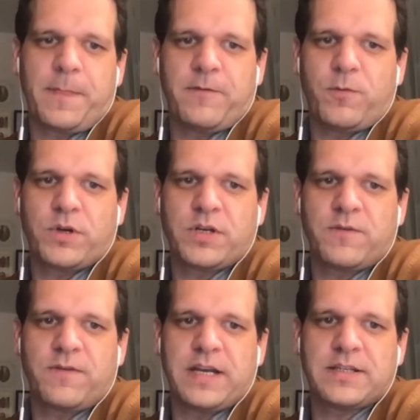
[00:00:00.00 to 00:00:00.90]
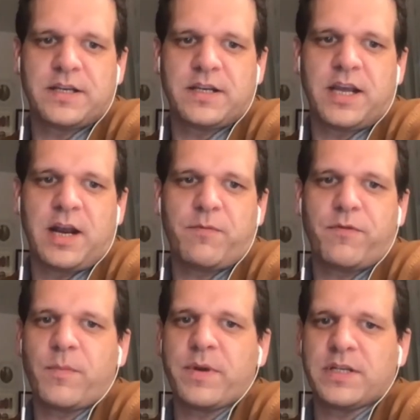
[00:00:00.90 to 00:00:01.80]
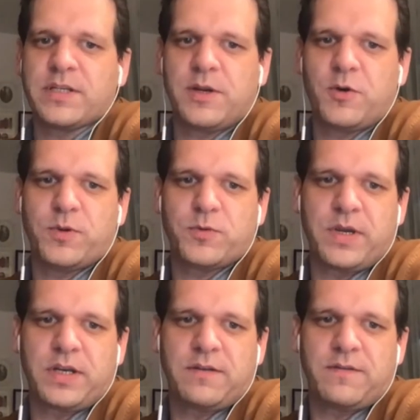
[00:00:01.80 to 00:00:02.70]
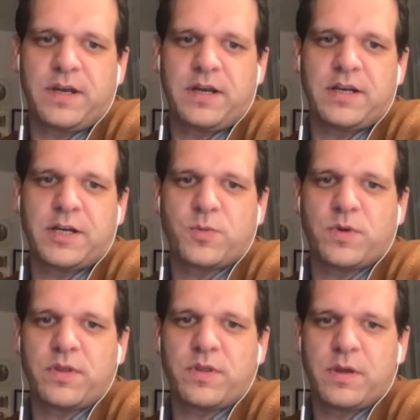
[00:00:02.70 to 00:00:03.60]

If you want advice and help from an SEO perspective, get in touch with